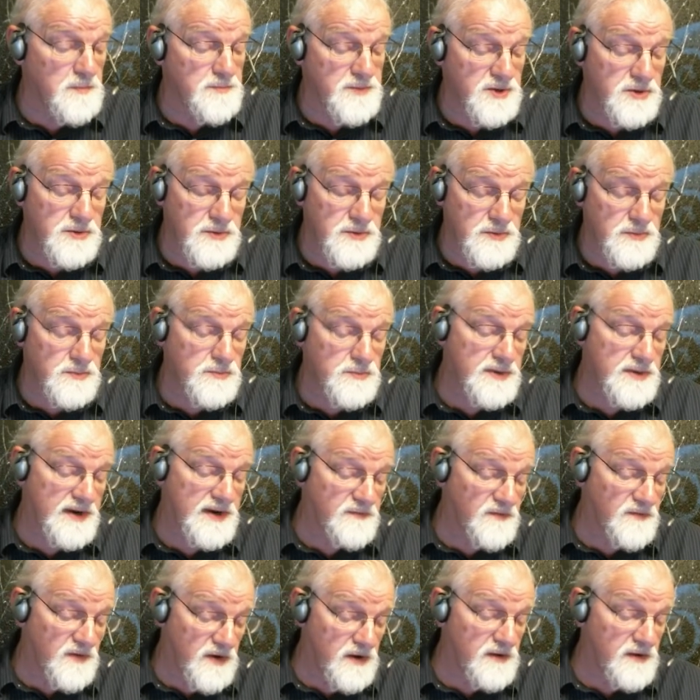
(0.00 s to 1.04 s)
them do
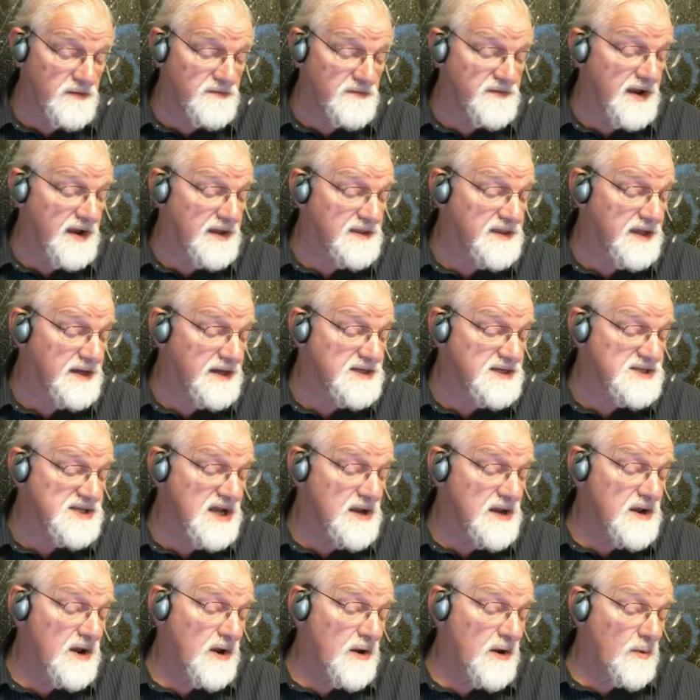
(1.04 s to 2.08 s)
involve ethics.
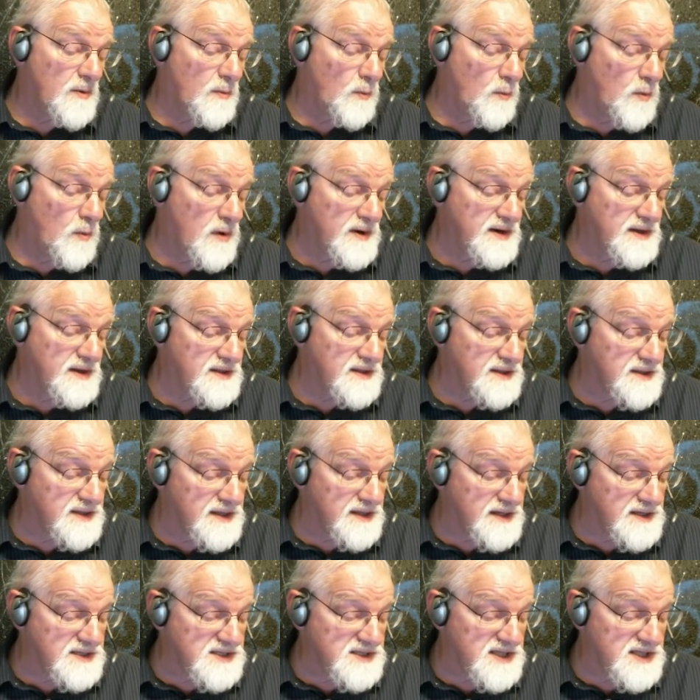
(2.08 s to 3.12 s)
One of the
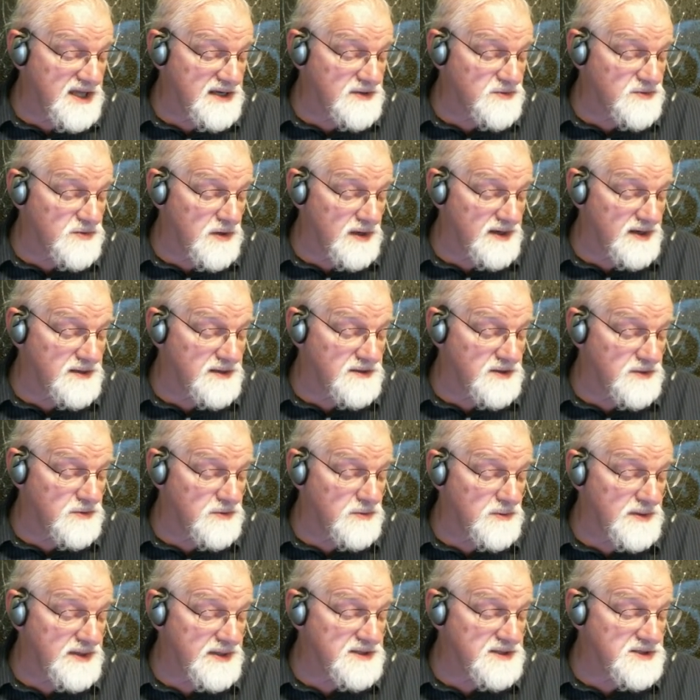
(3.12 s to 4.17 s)
things they try to
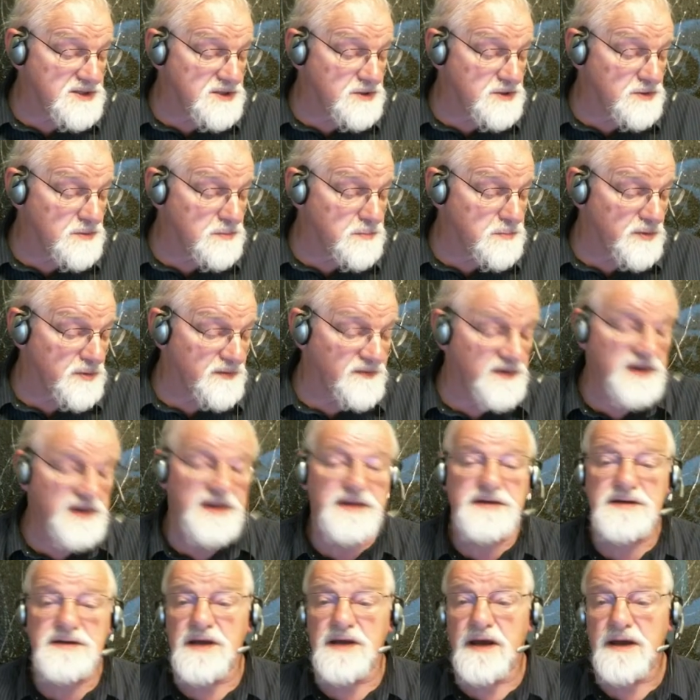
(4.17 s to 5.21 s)
do is to
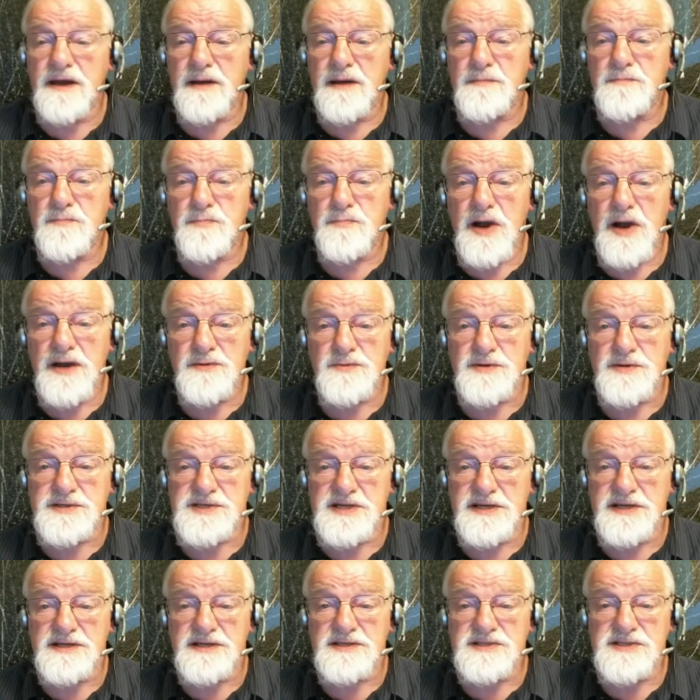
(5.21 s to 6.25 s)
prevent um,
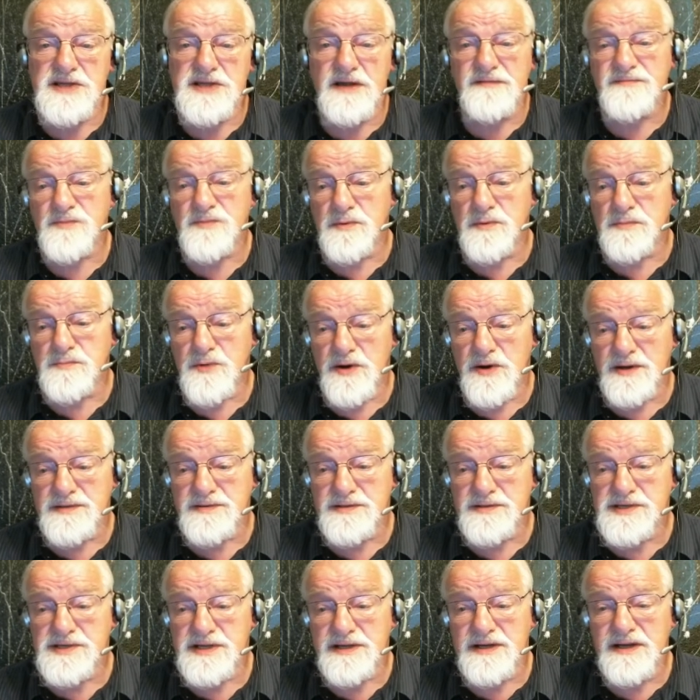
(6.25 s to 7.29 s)
piracy, software
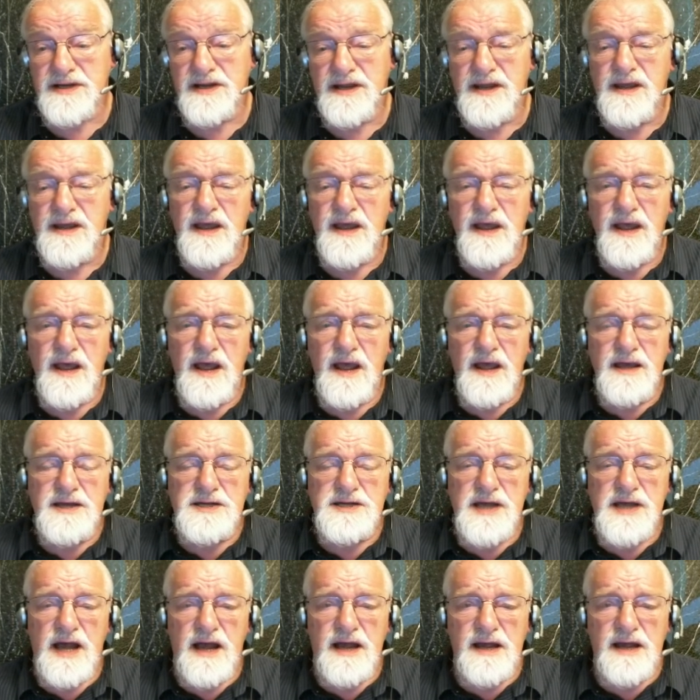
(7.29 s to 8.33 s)
piracy.
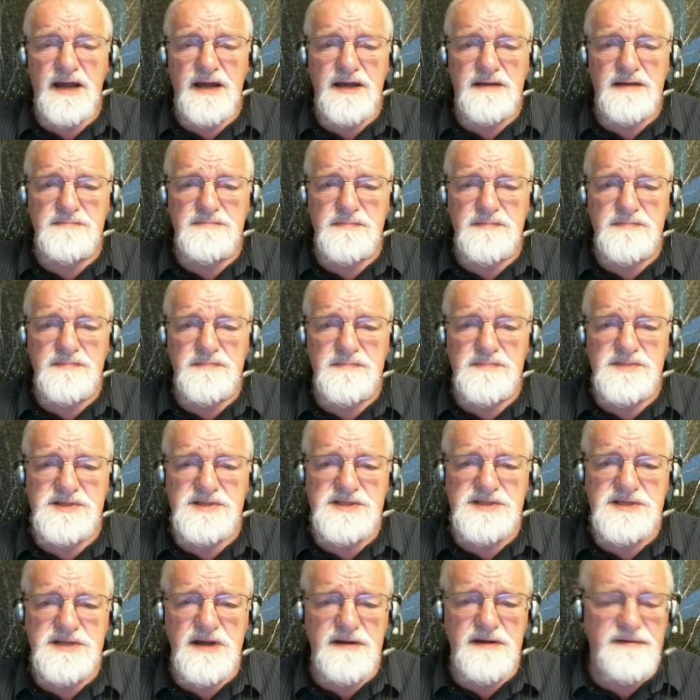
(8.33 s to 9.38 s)
Um,
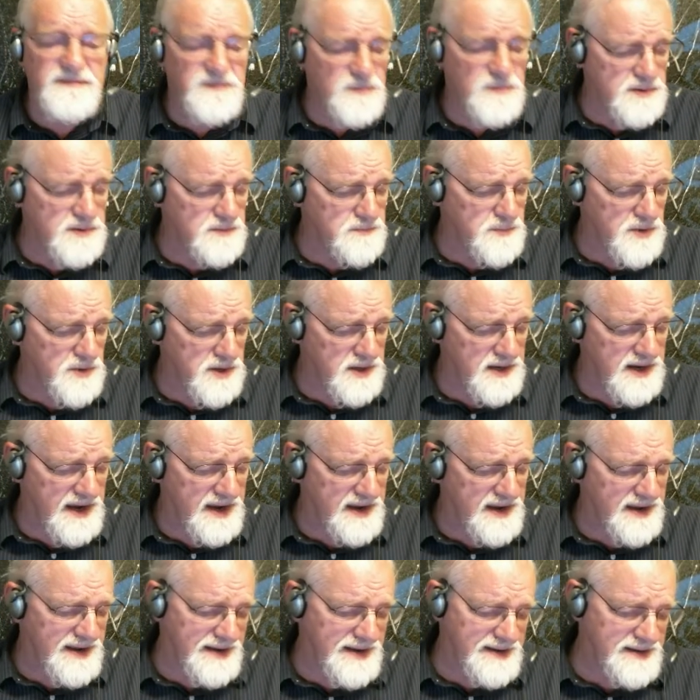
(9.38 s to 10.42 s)
software pri
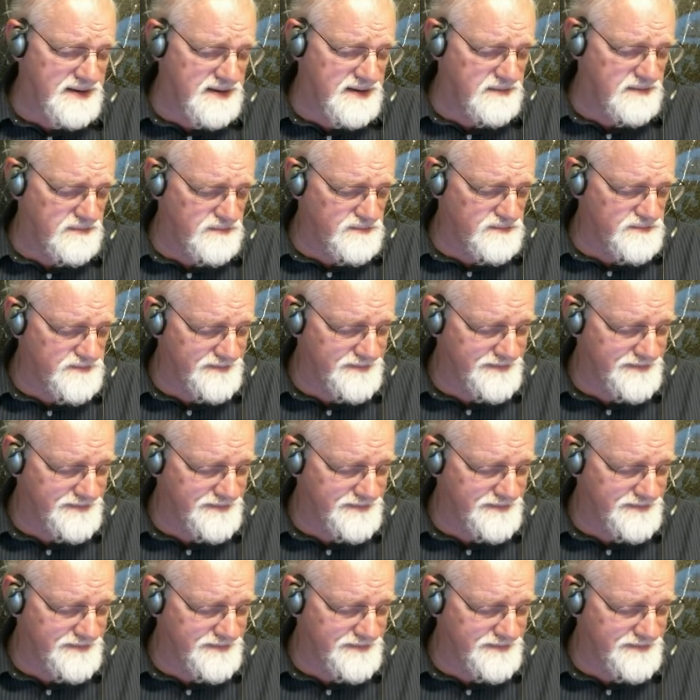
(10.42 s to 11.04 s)
um,